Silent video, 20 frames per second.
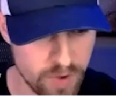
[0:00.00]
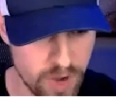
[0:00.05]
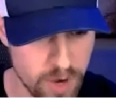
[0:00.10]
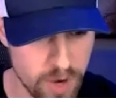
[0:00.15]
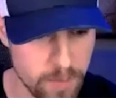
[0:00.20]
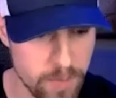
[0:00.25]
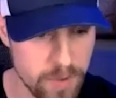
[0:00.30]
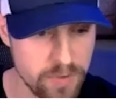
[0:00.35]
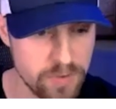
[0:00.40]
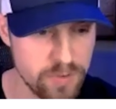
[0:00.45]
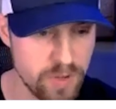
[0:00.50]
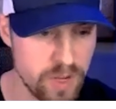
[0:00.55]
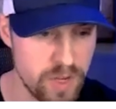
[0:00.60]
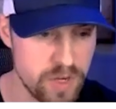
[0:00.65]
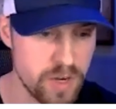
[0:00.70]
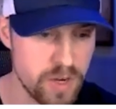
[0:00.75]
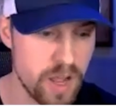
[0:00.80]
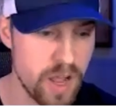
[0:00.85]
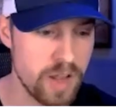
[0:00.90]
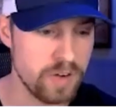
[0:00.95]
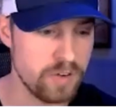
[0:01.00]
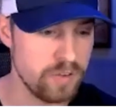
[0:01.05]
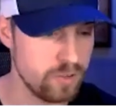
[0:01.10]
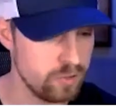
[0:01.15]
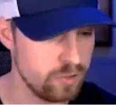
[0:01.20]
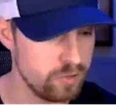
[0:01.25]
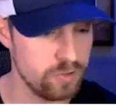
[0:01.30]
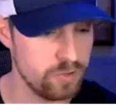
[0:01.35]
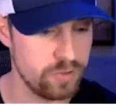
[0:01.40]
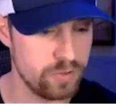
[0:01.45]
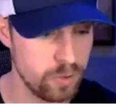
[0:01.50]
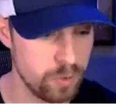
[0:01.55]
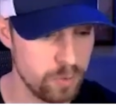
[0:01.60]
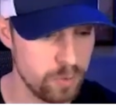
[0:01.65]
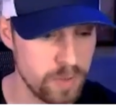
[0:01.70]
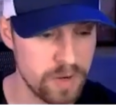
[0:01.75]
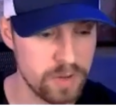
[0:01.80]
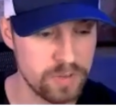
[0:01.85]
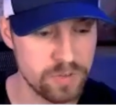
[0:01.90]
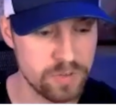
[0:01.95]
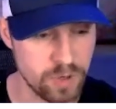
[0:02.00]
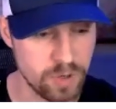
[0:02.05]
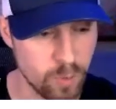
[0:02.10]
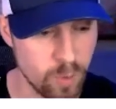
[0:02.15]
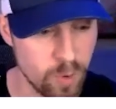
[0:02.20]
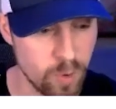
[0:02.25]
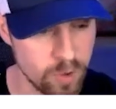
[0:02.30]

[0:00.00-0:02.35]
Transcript: environments and not just assume that it's going to